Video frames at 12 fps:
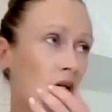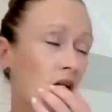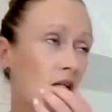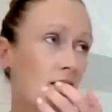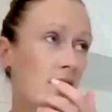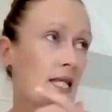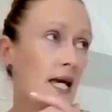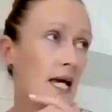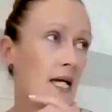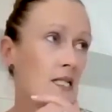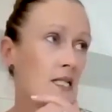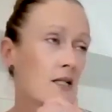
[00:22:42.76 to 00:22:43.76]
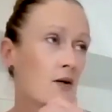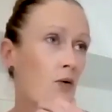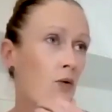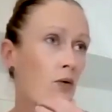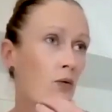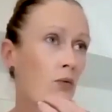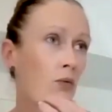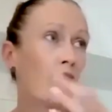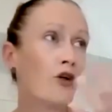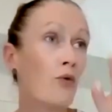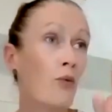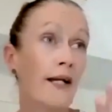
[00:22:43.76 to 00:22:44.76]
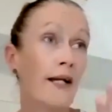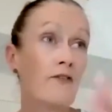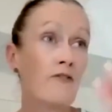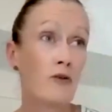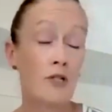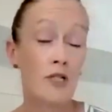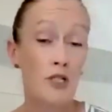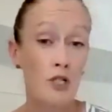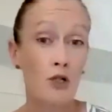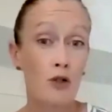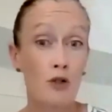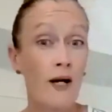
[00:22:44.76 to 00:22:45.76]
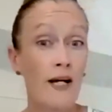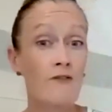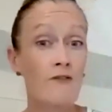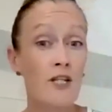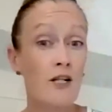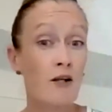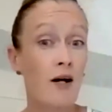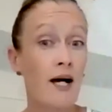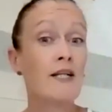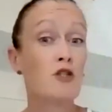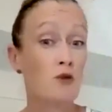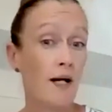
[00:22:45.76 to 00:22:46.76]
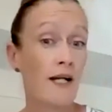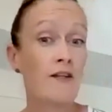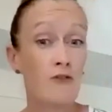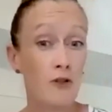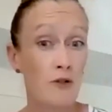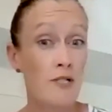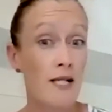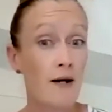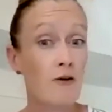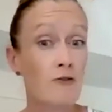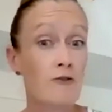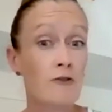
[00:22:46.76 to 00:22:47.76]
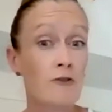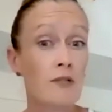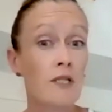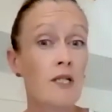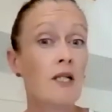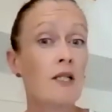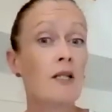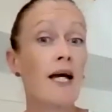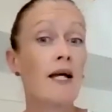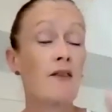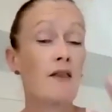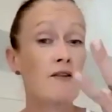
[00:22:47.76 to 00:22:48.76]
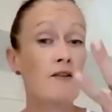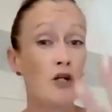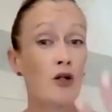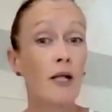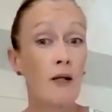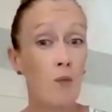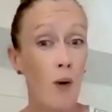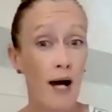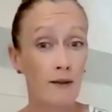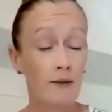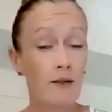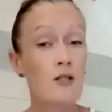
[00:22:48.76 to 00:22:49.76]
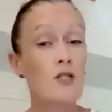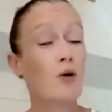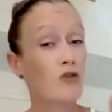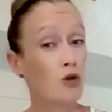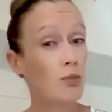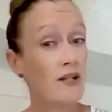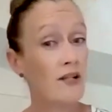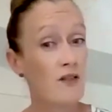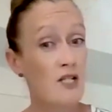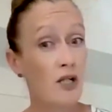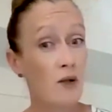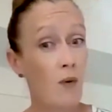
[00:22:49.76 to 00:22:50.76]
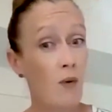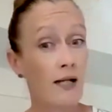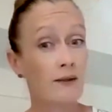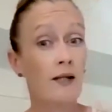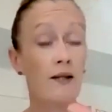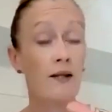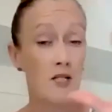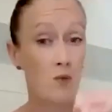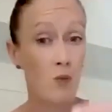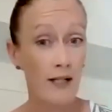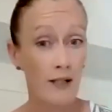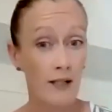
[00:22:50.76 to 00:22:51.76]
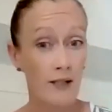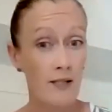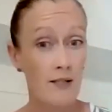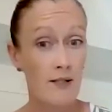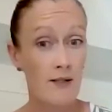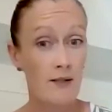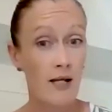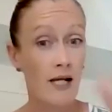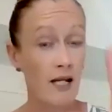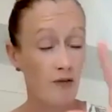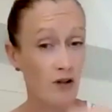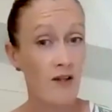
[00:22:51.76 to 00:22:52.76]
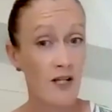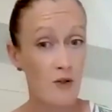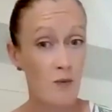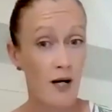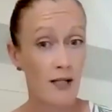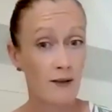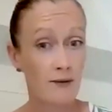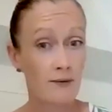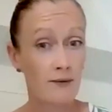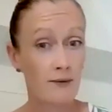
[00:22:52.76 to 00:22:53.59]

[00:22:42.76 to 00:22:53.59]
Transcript: is that what you're waiting for is you. You're waiting for the light, you're waiting for yourself. Like there is only one. So if you believe there's only one and there's oneness and everything is one,